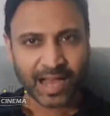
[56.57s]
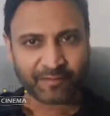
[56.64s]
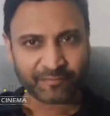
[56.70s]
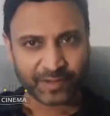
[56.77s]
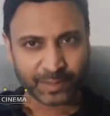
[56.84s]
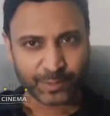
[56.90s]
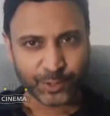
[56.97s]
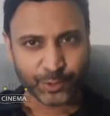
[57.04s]
Aa
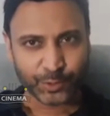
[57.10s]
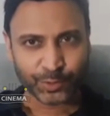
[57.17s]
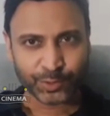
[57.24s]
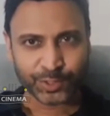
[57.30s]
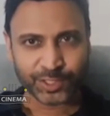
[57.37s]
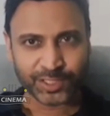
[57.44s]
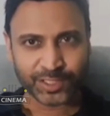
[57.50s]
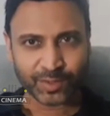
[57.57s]
film
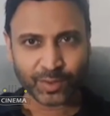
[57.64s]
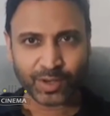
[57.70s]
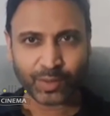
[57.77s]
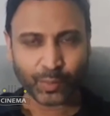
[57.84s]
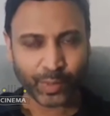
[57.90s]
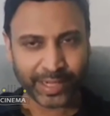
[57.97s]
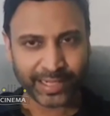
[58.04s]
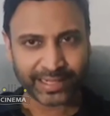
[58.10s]
shoot nunchi
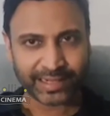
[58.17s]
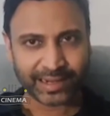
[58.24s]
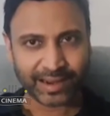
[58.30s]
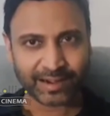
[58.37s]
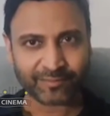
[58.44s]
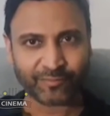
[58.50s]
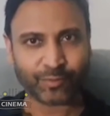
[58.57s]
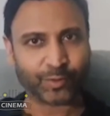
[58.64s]
oka wedding
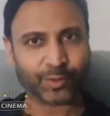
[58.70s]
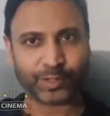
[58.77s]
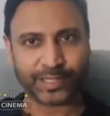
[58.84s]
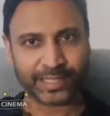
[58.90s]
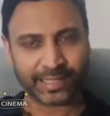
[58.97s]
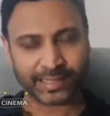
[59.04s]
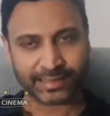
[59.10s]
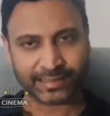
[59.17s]
card photo
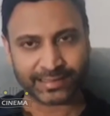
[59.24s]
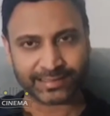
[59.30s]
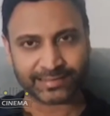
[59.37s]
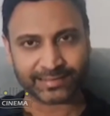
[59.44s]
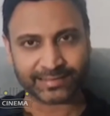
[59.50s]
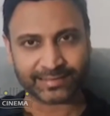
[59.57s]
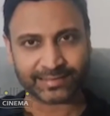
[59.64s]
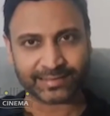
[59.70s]
leak ayindi,